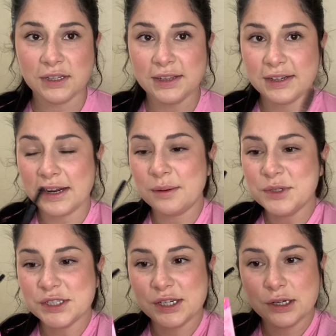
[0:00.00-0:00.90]
And then now I'm
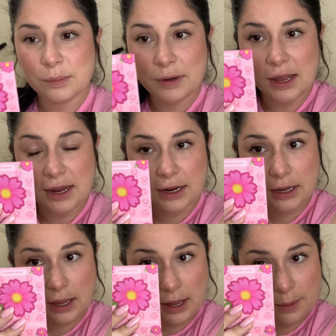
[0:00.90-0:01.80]
just gonna apply
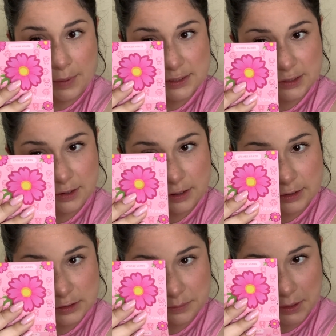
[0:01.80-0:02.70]
mascara
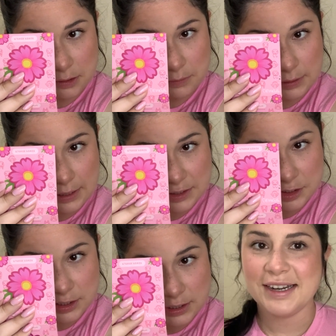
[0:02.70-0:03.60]
onto my lower lashes.